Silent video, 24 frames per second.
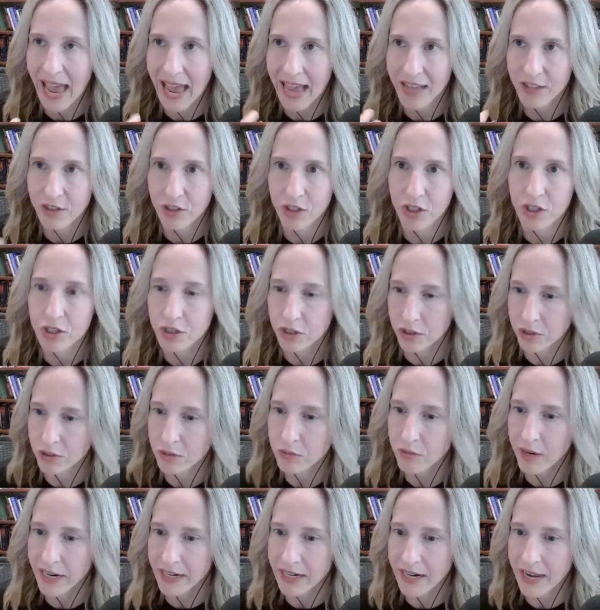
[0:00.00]
asked to do
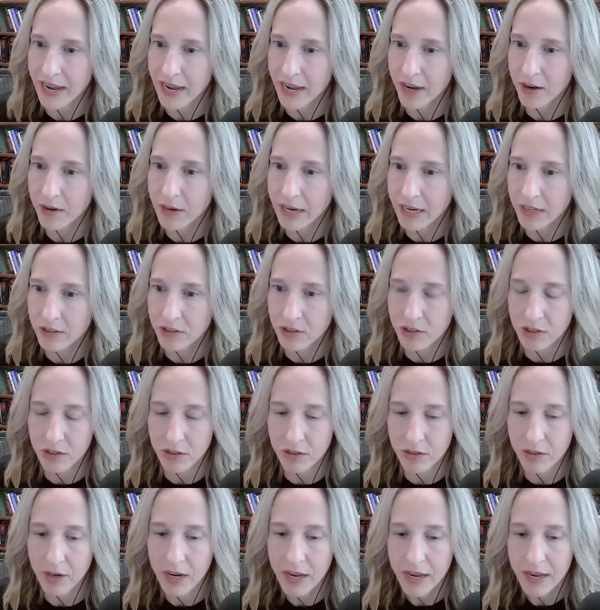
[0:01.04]
right now is
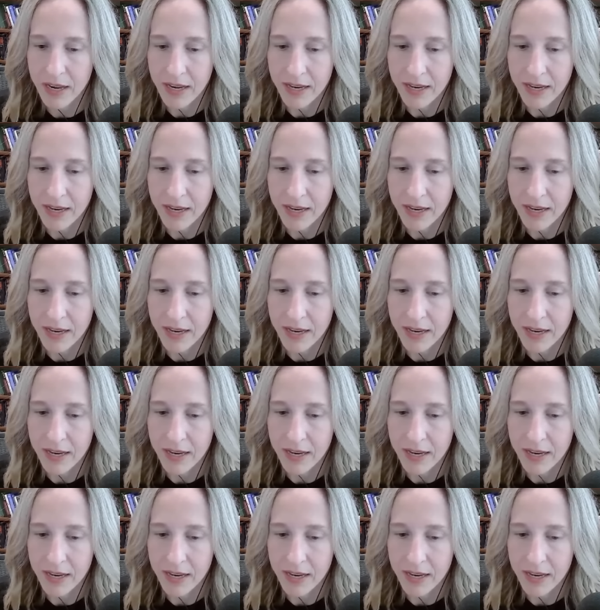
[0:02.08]
to